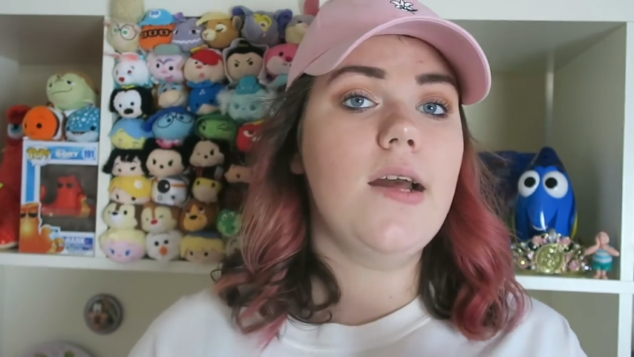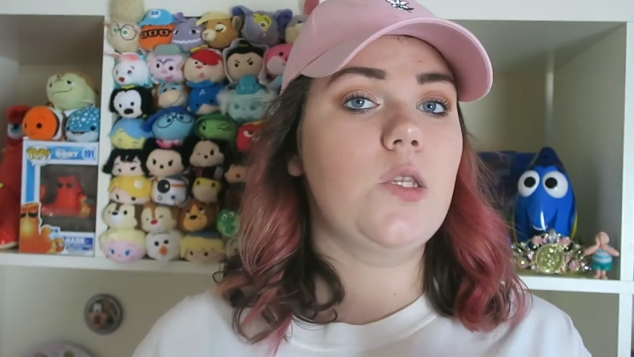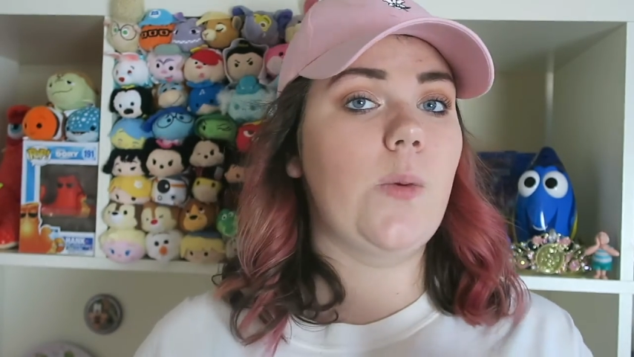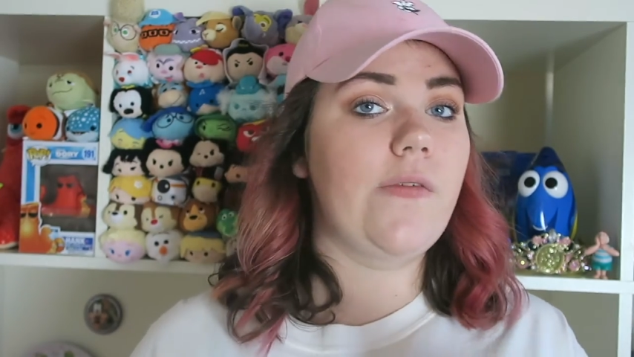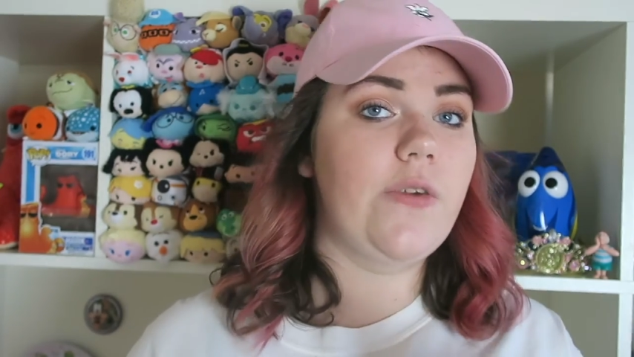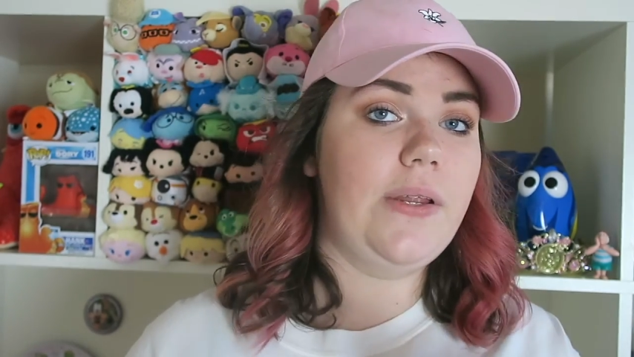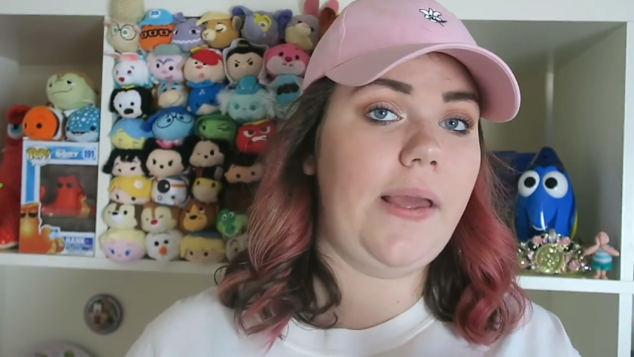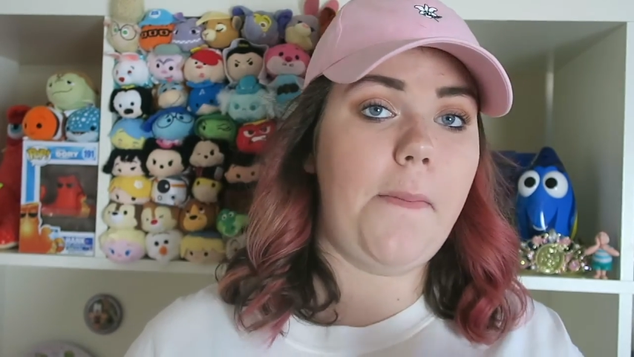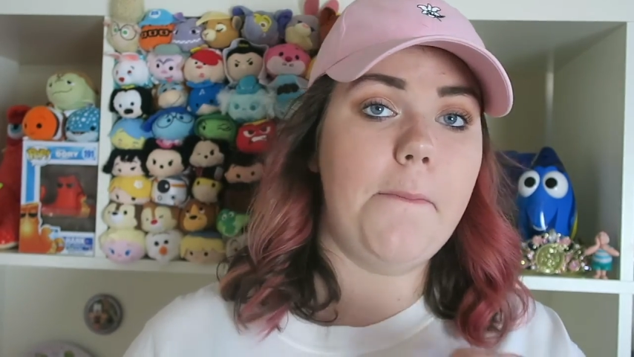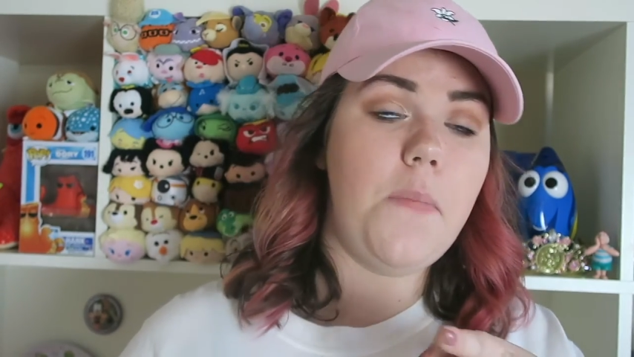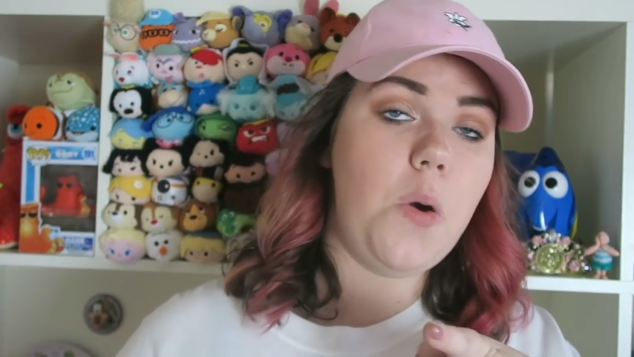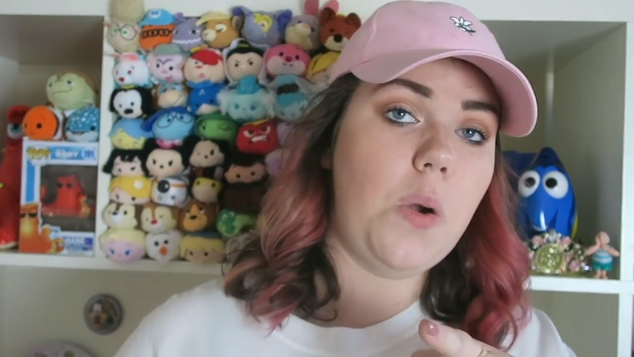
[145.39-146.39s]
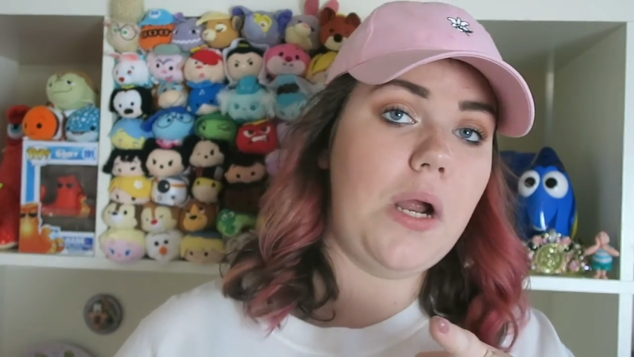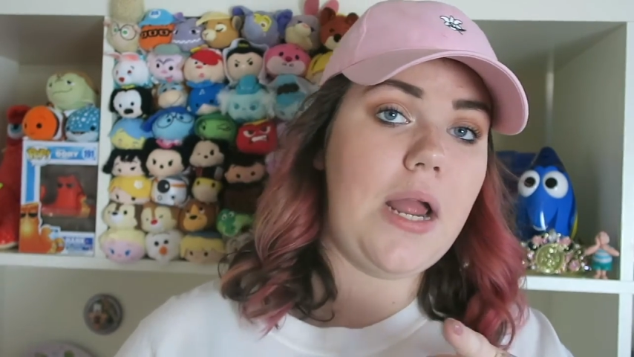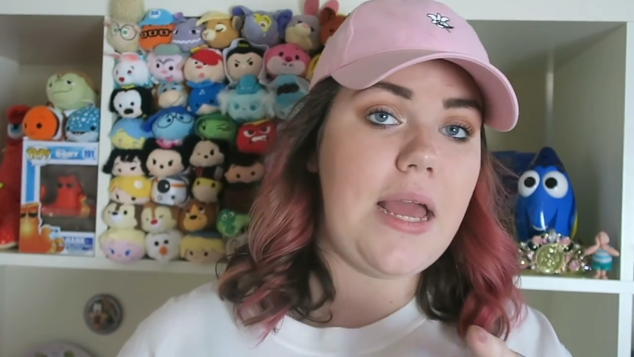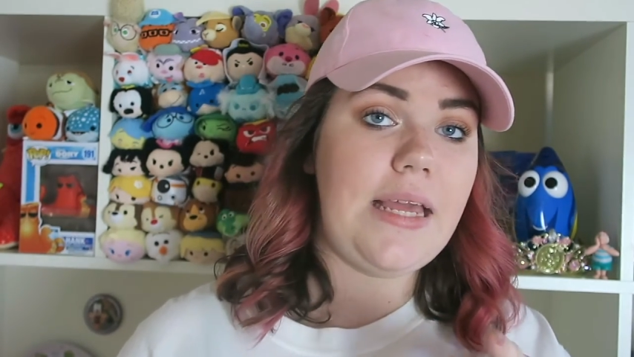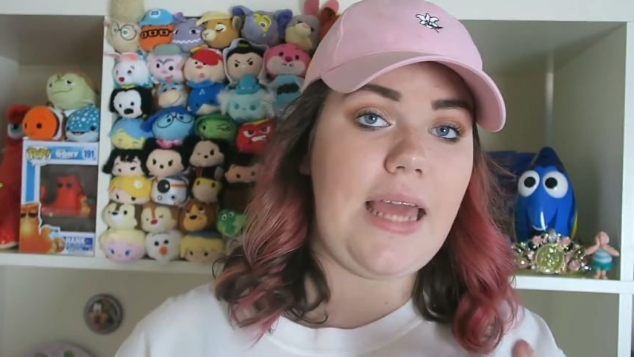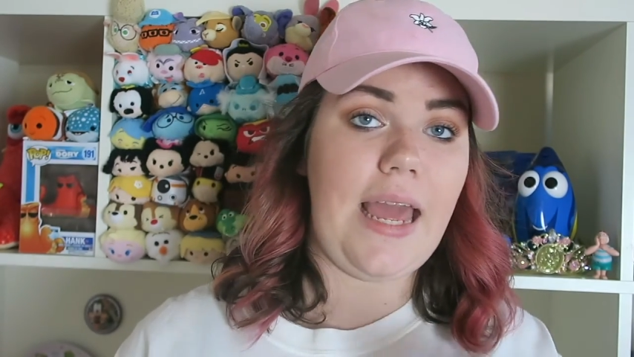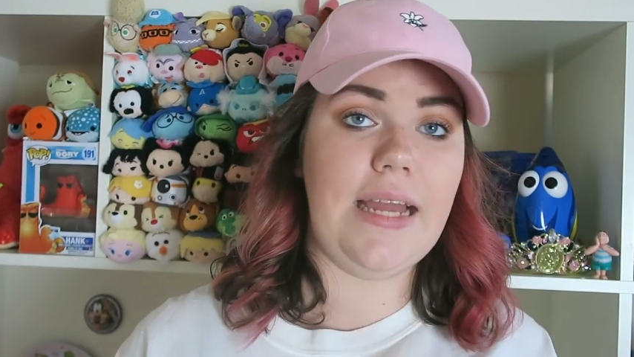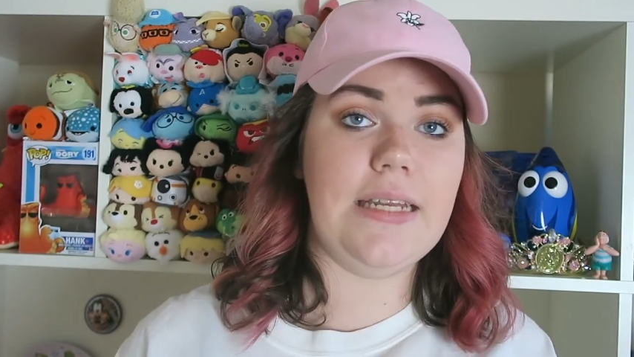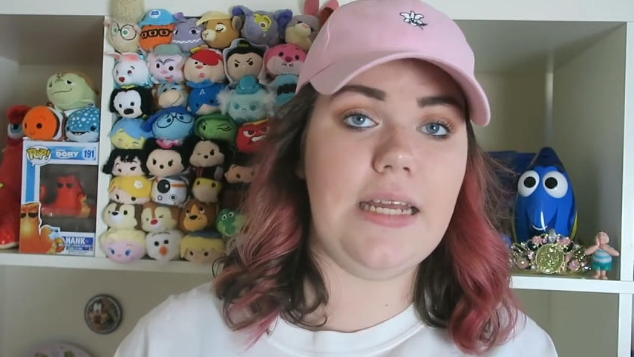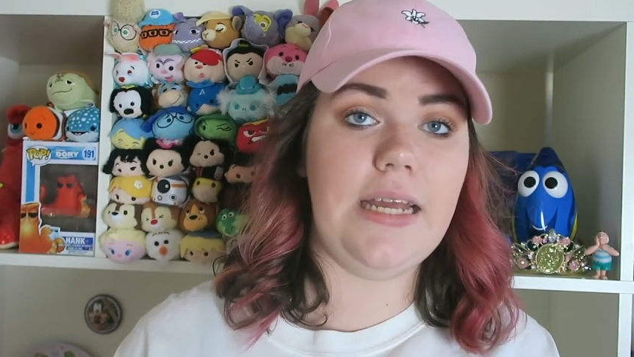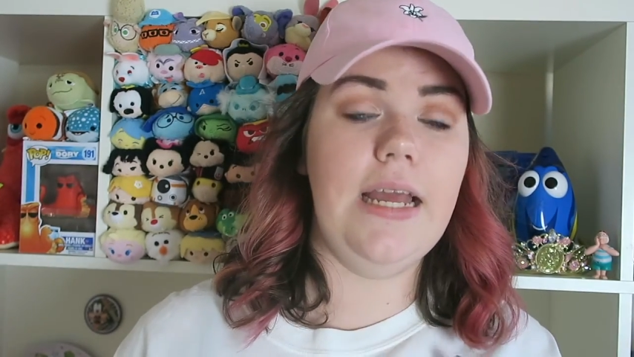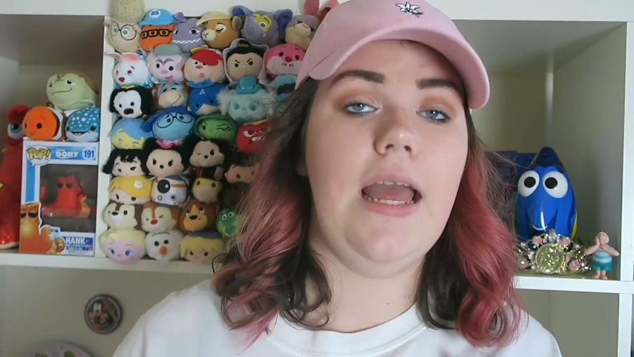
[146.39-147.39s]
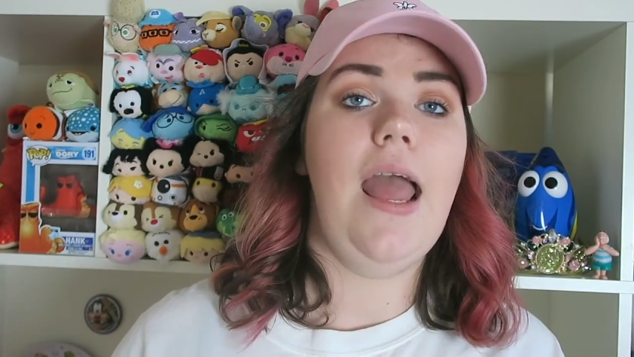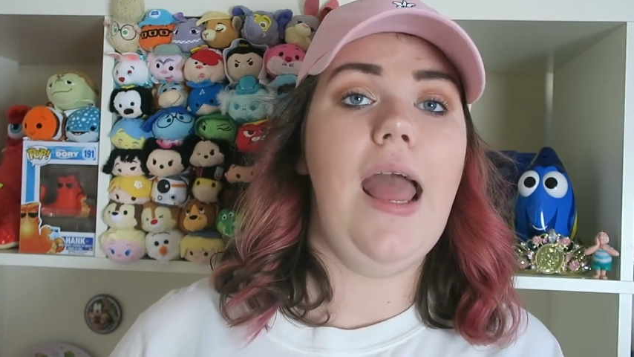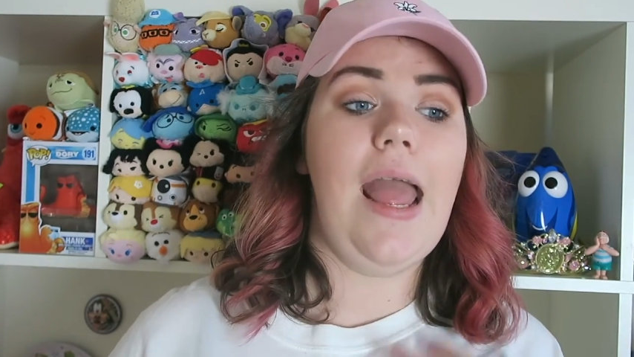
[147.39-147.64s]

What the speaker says: it's a way for you to get more candy.